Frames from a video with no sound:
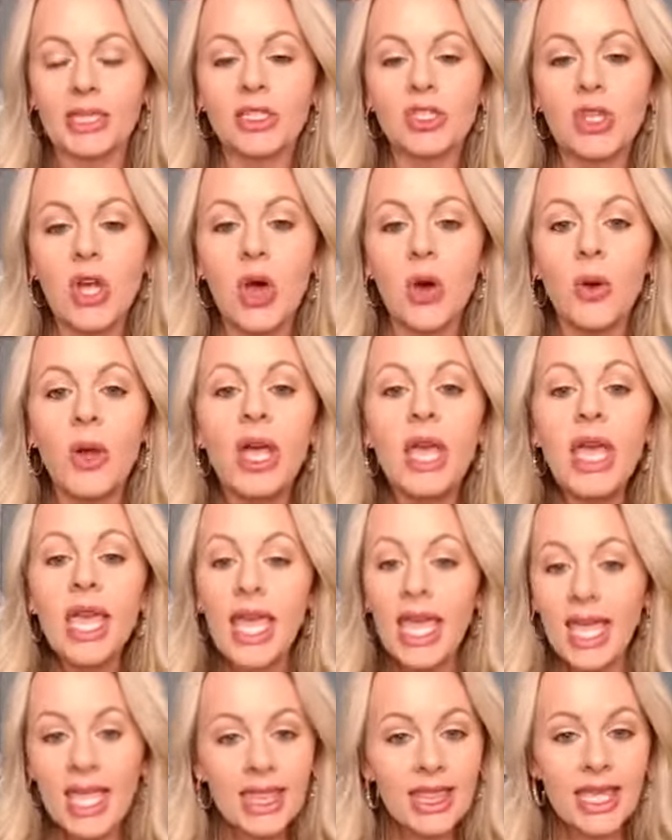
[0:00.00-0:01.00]
So
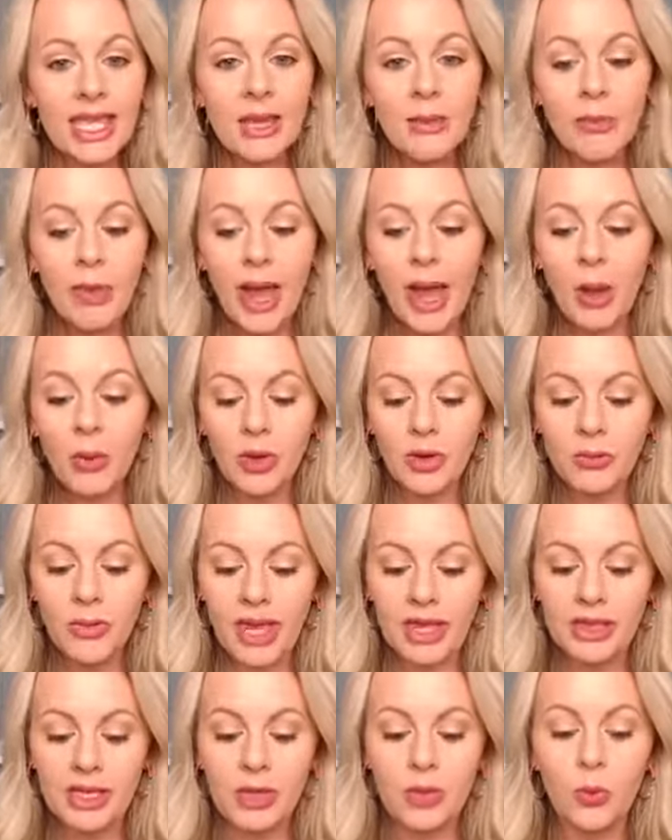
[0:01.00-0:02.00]
in the Empowered
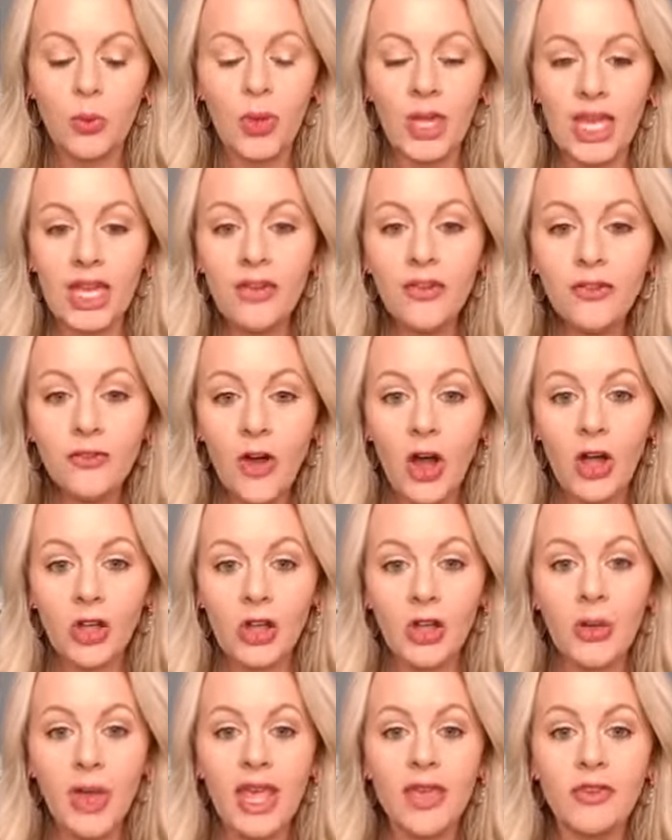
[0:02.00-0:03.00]
Method, we
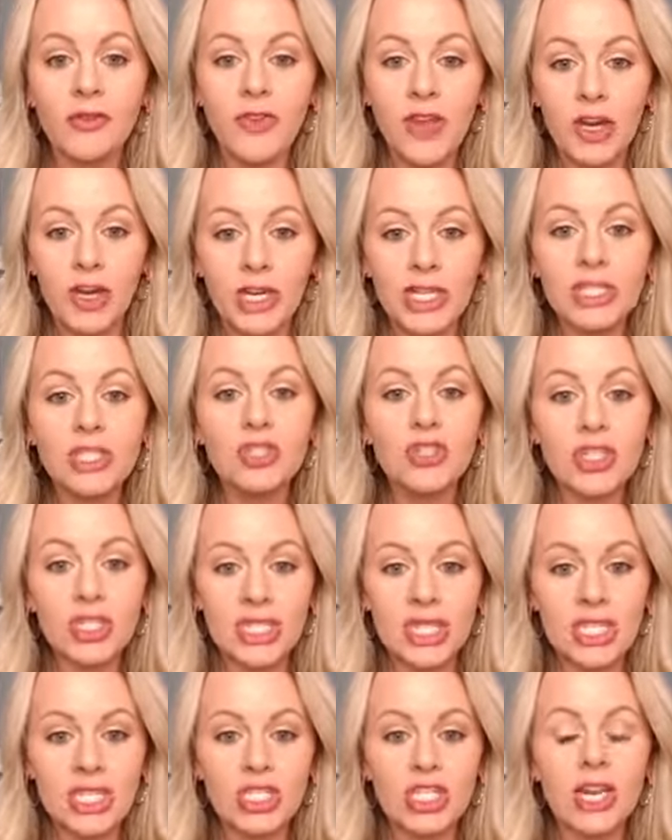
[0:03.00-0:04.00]
follow a very
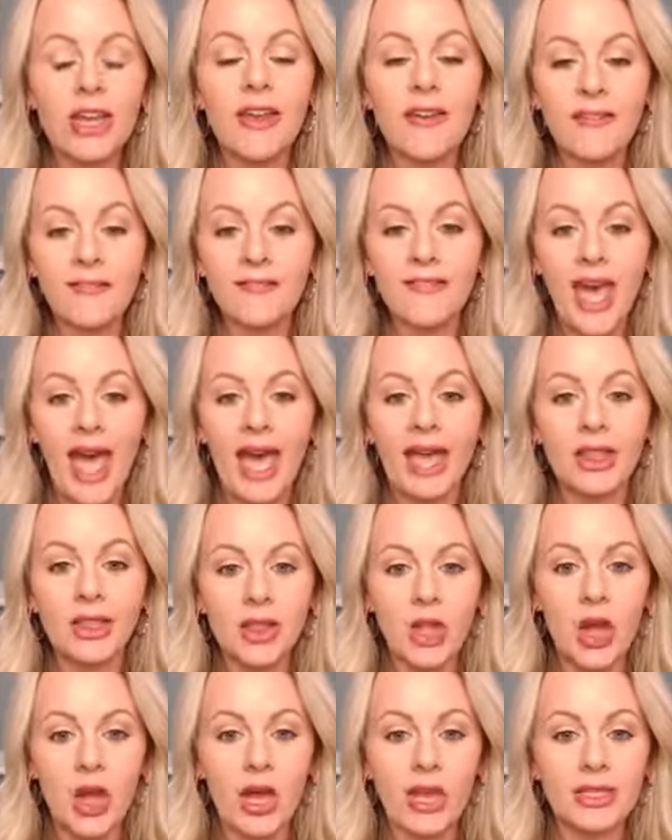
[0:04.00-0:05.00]
strategic fat
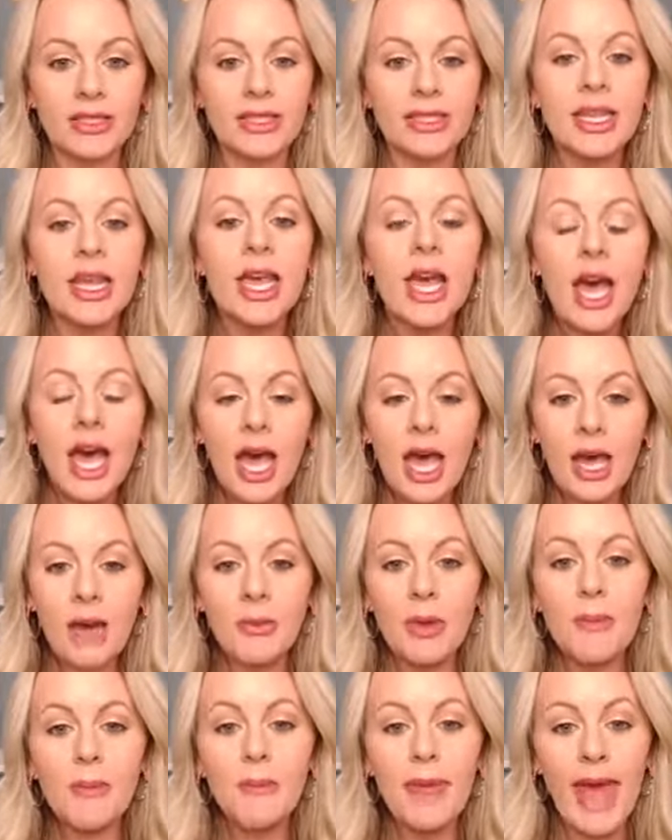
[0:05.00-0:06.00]
loss
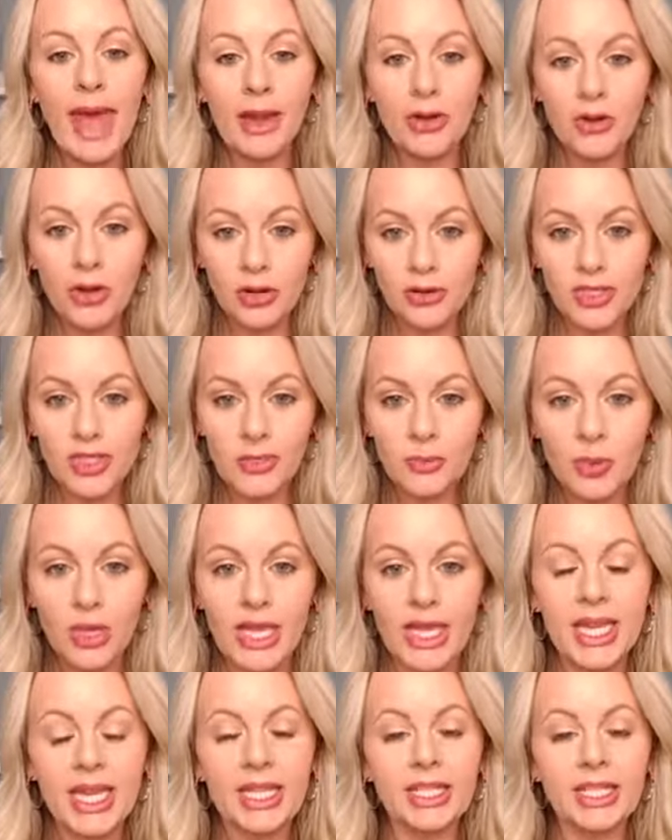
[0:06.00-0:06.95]
macro split.